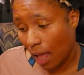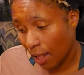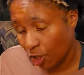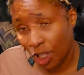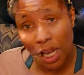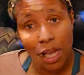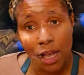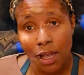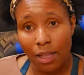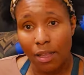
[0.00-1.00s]

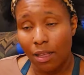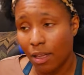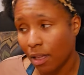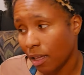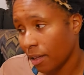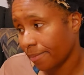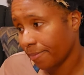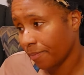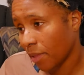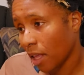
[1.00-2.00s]
Jen,
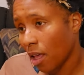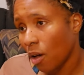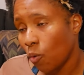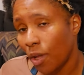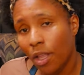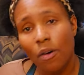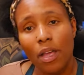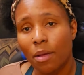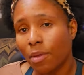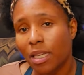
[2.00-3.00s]
we know
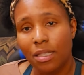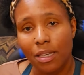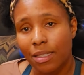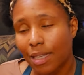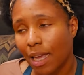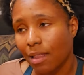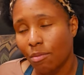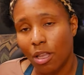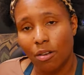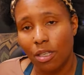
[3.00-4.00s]
Emily's going to stay in the
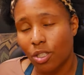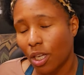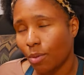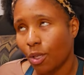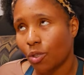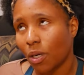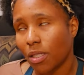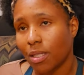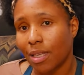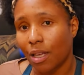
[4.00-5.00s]
middle because Emily tries
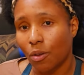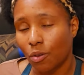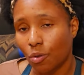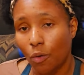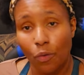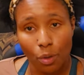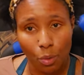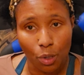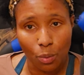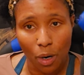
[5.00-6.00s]
to stay neutral for the
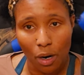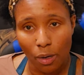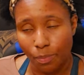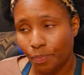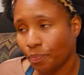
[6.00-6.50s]
most part.